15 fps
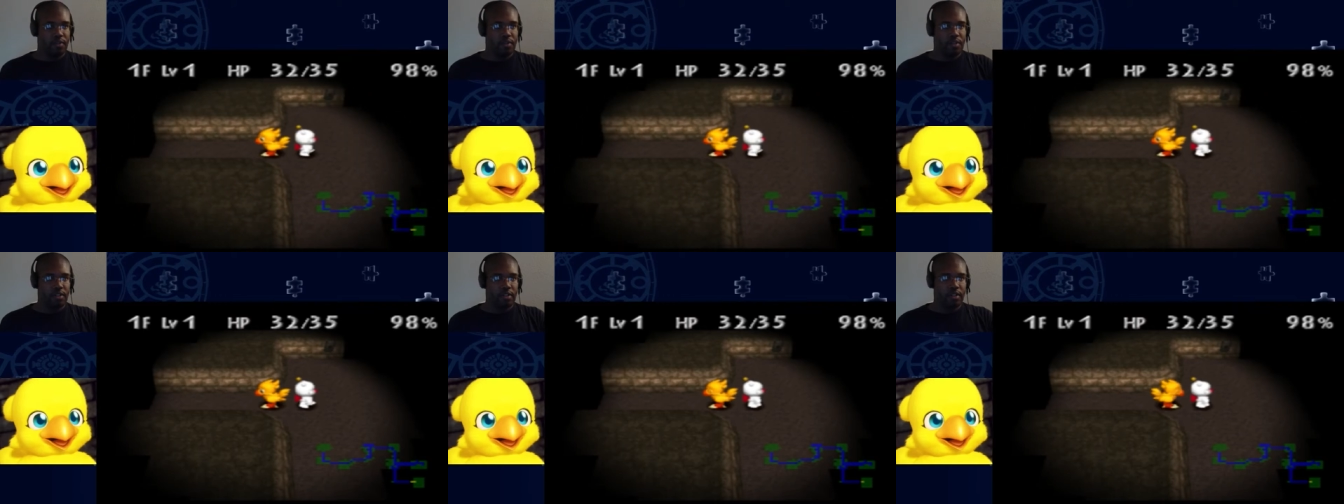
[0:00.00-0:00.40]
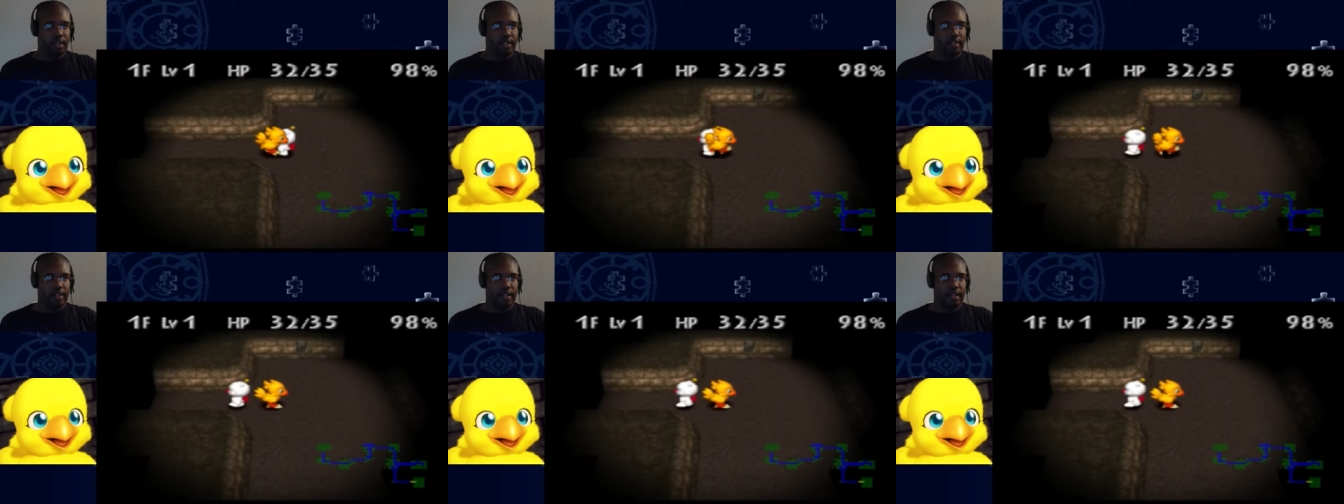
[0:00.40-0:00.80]
Doesn't look like
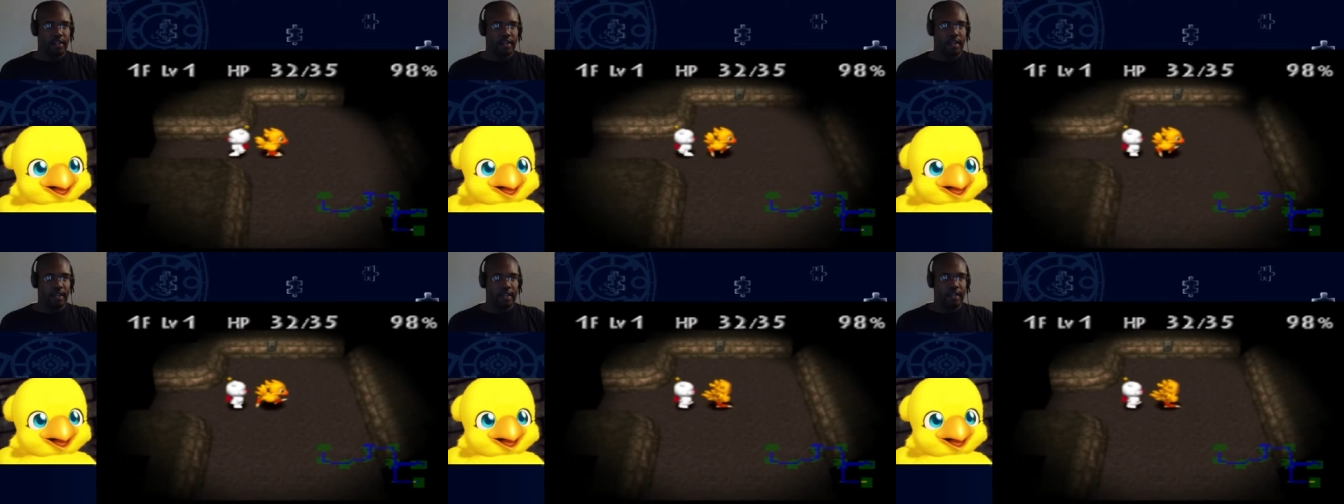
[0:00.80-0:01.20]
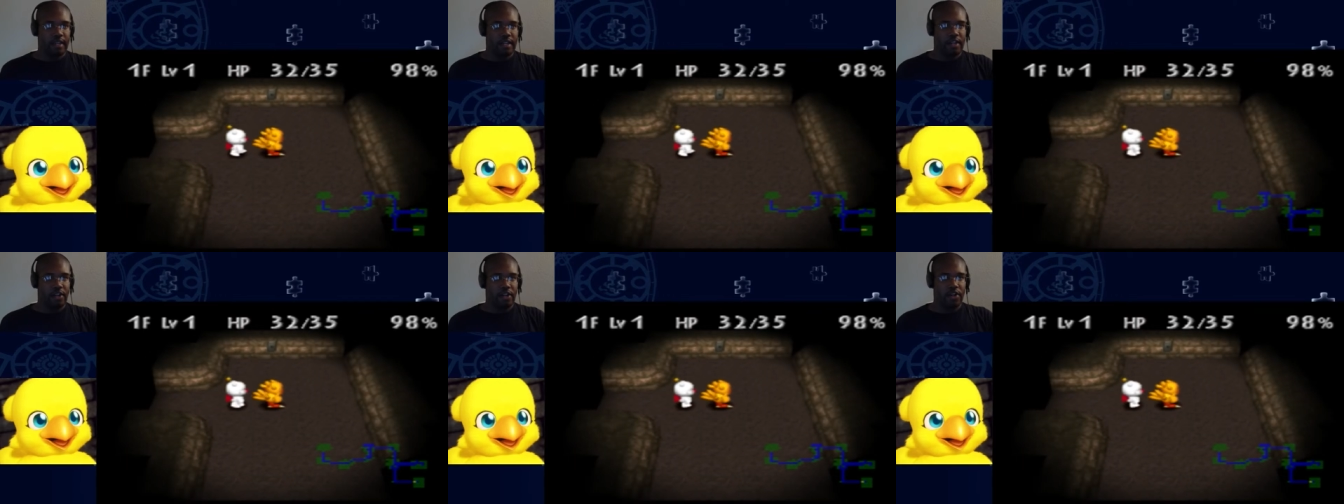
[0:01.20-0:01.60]
there's anything in
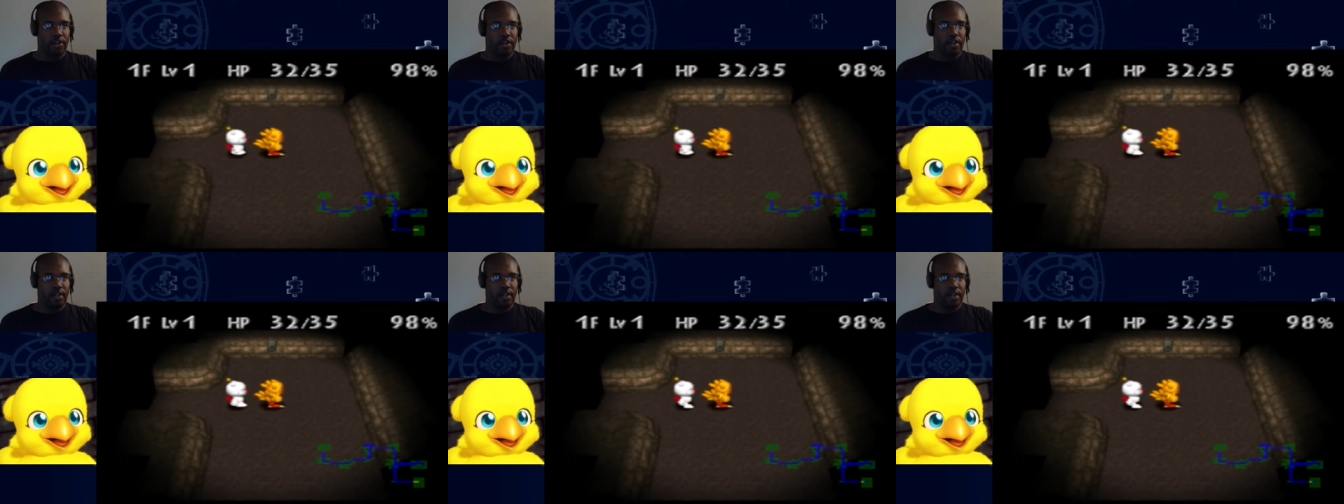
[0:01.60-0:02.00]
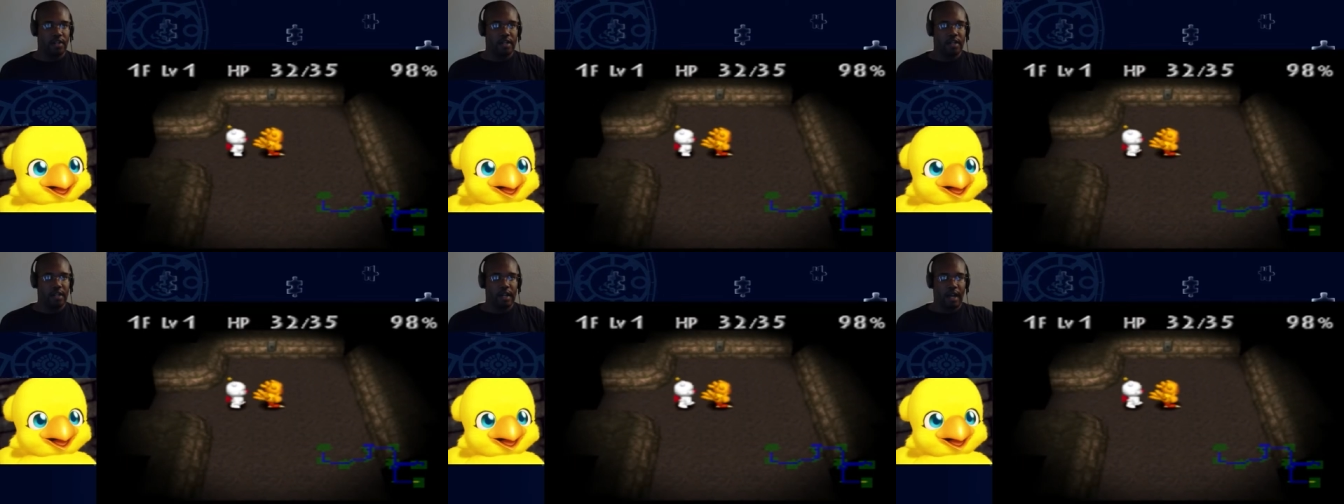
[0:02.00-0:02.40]
here.
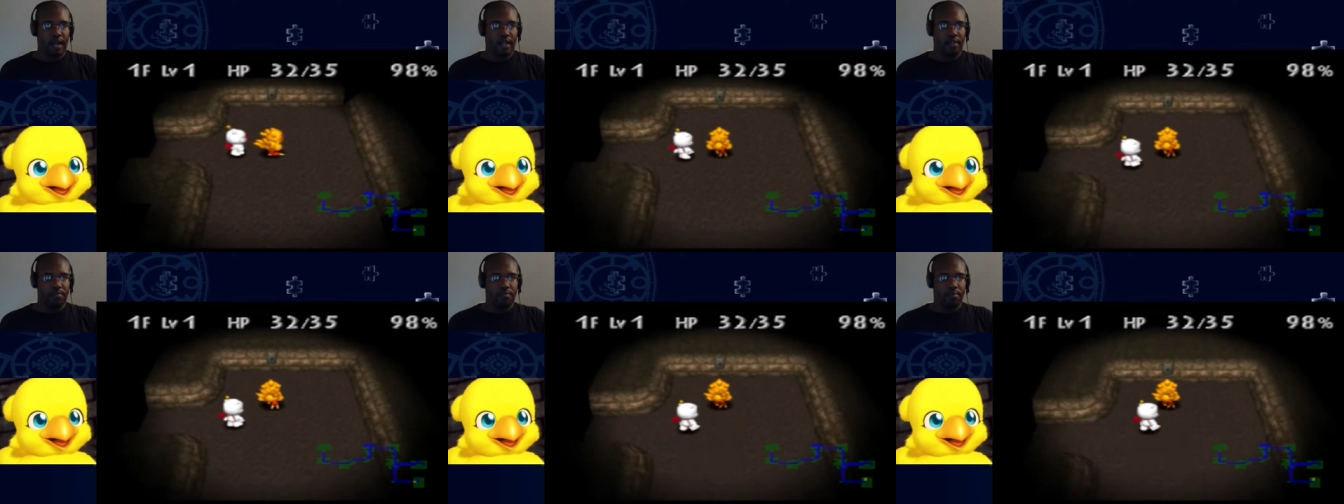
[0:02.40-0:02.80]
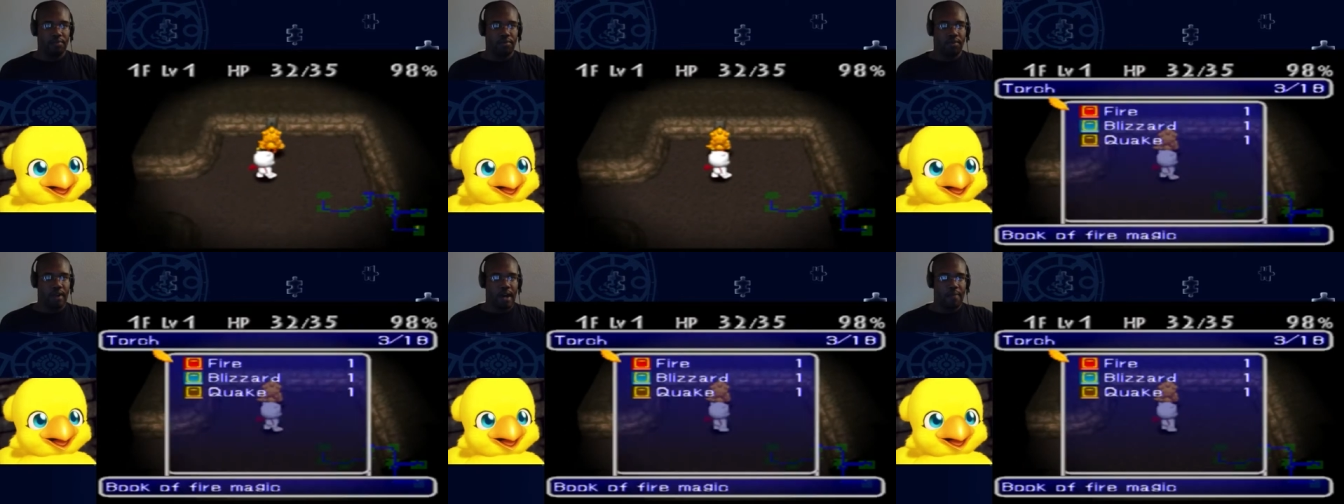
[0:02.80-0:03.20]
I can
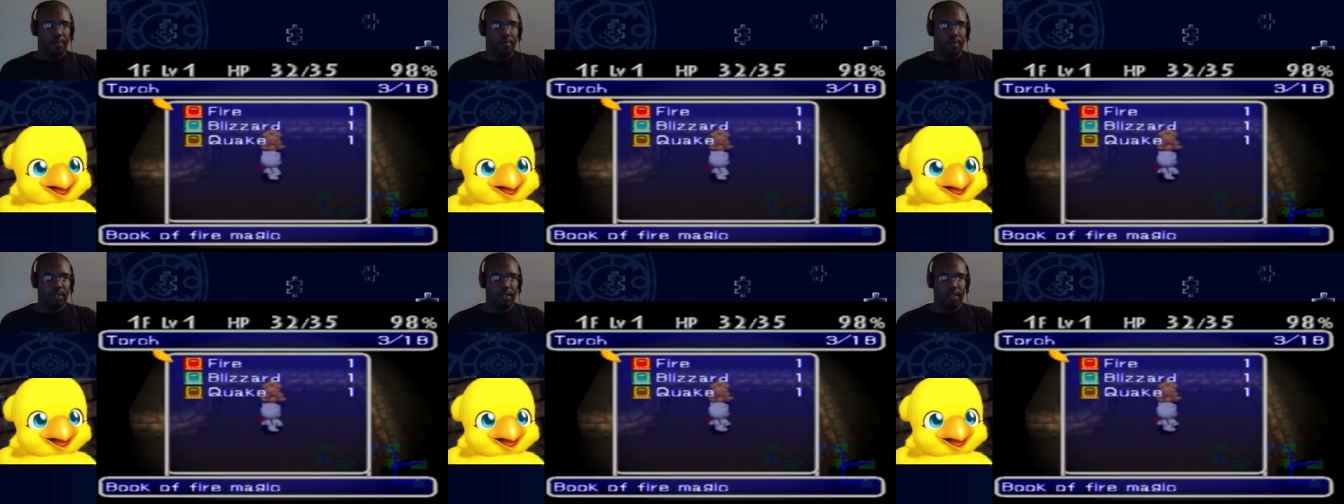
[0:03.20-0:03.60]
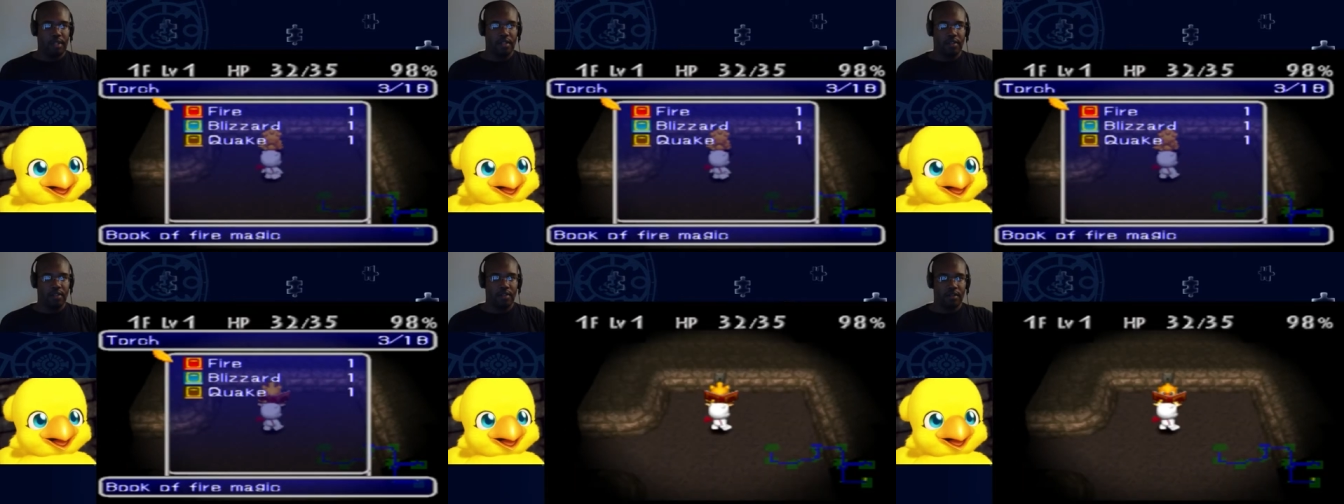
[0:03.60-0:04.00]

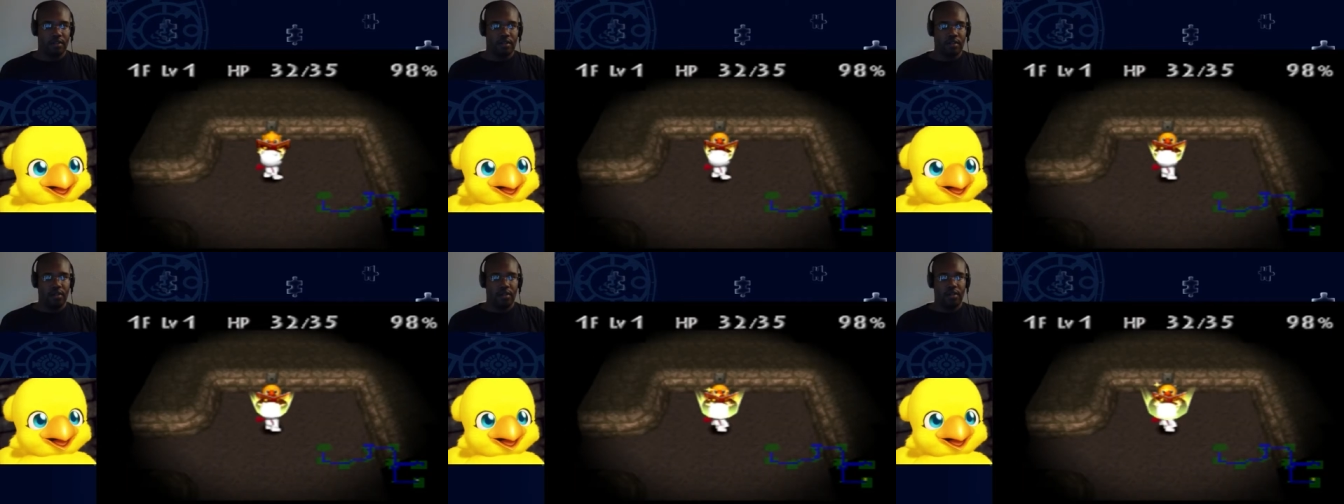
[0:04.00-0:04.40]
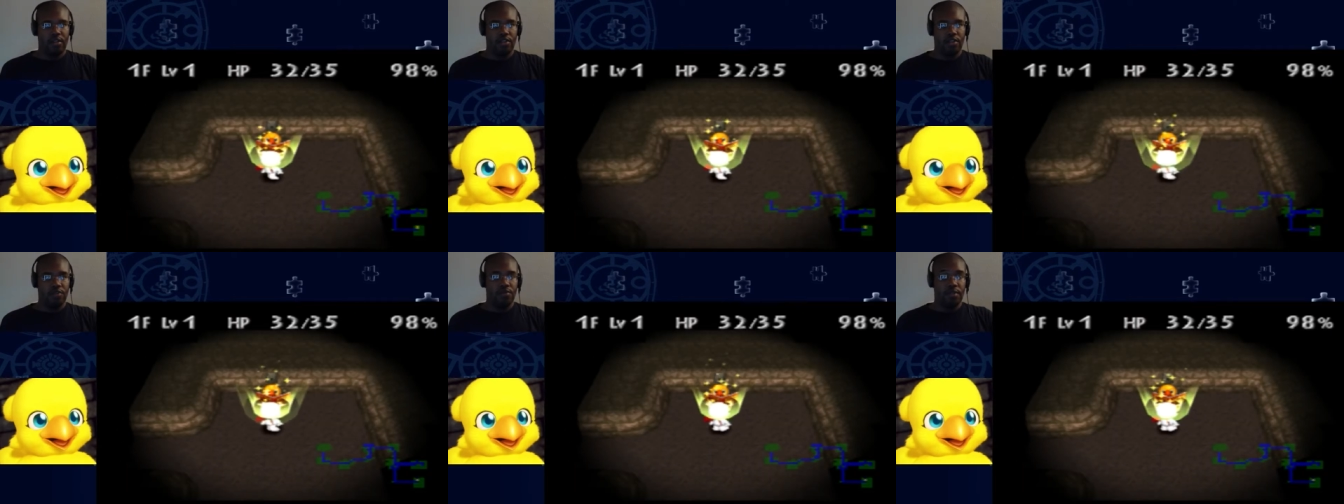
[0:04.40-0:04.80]
probably
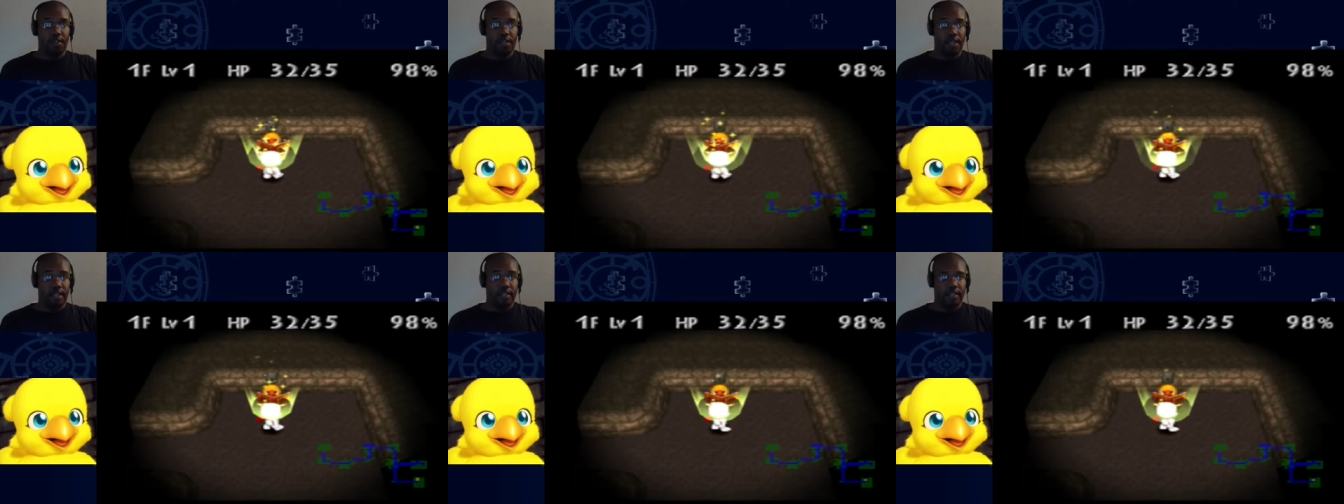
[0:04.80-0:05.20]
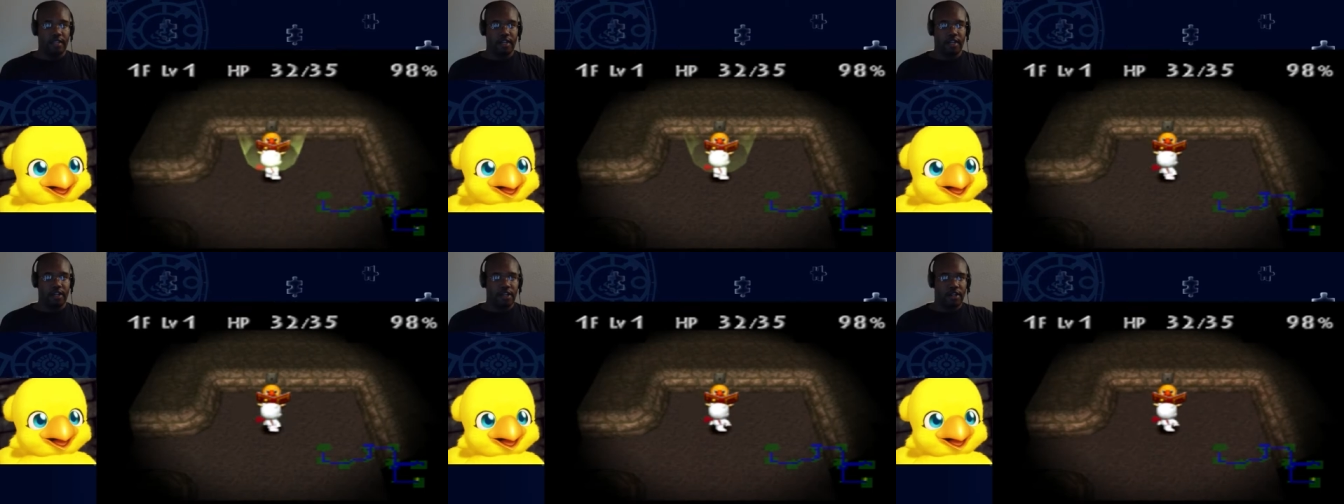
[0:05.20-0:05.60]
use this
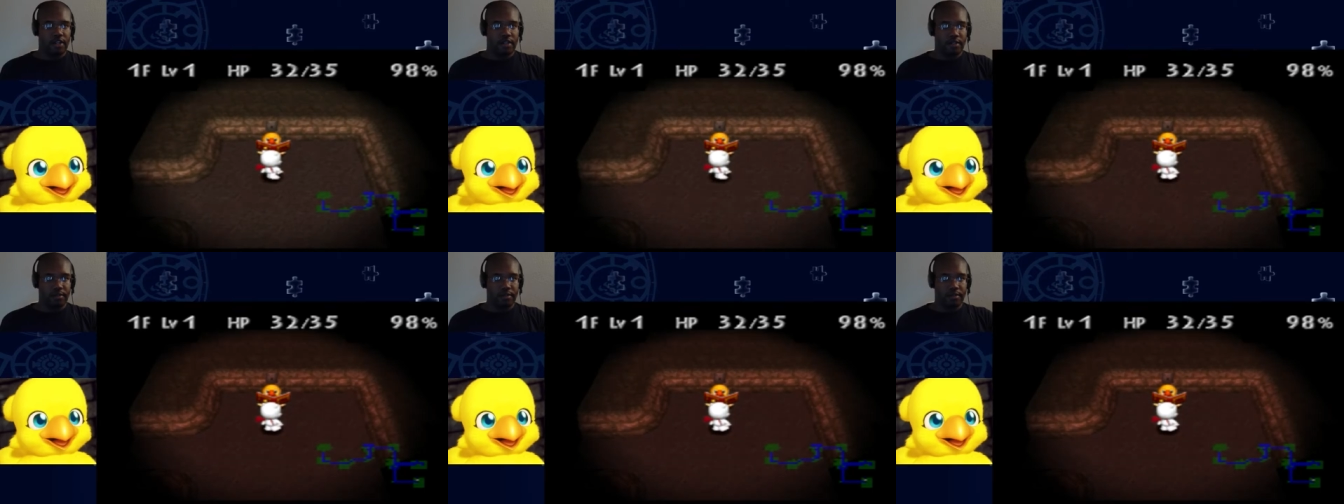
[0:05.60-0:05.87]
here